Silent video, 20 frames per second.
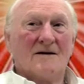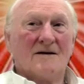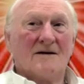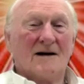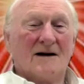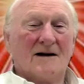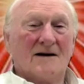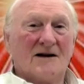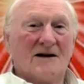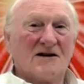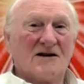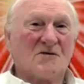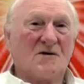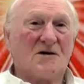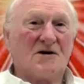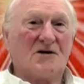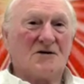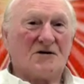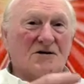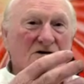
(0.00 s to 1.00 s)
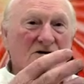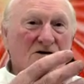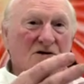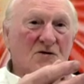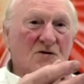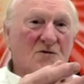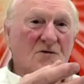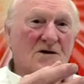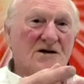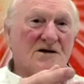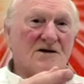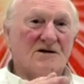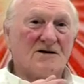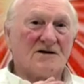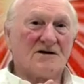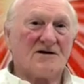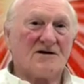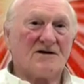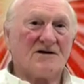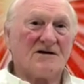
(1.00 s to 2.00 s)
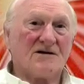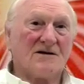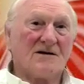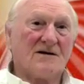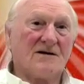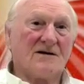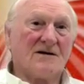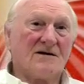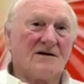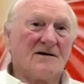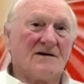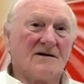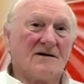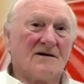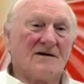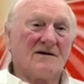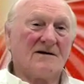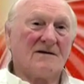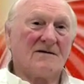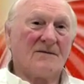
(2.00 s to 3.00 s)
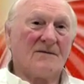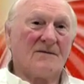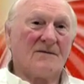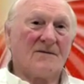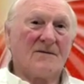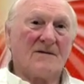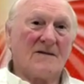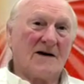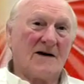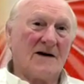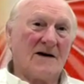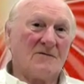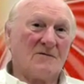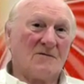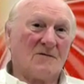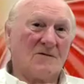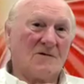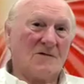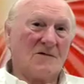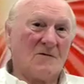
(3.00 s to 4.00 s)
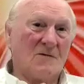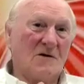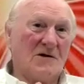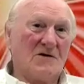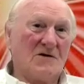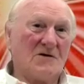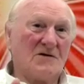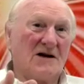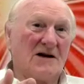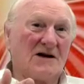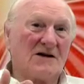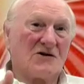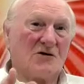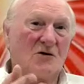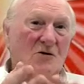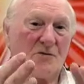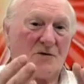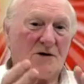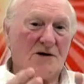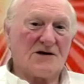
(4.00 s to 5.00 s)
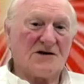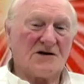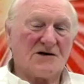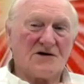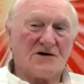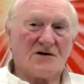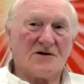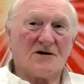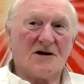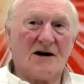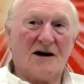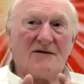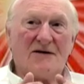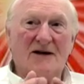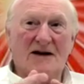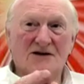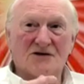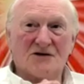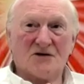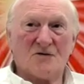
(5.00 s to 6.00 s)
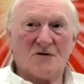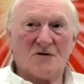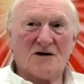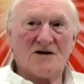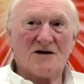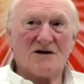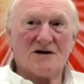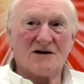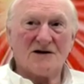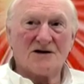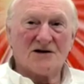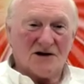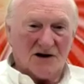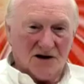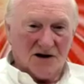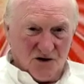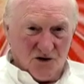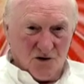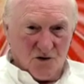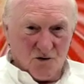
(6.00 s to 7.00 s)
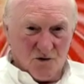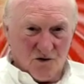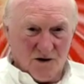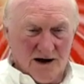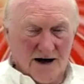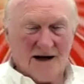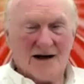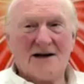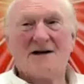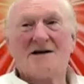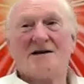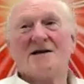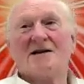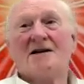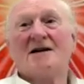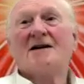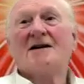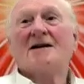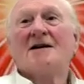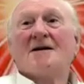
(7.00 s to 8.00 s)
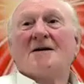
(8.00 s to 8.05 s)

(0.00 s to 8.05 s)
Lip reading: and that's when you're in soul resonance. Then when you're in that soul presence, you have that soul resonance, your energy